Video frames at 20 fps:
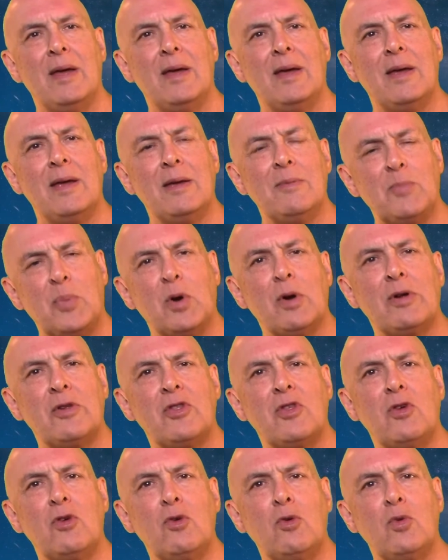In
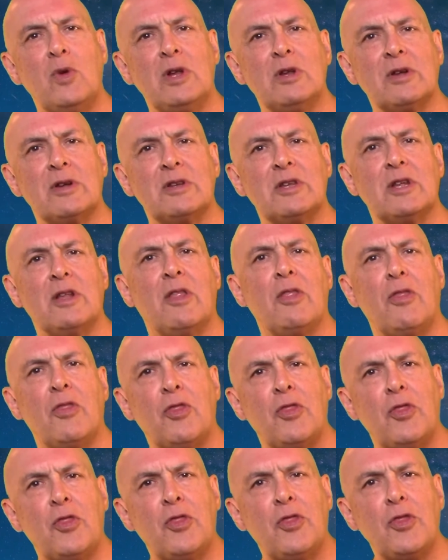part 2, we looked at
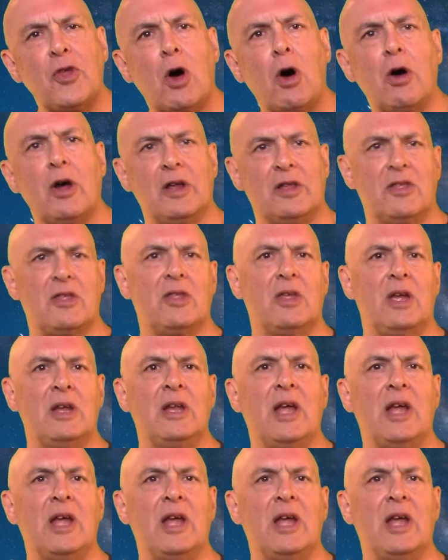thoughts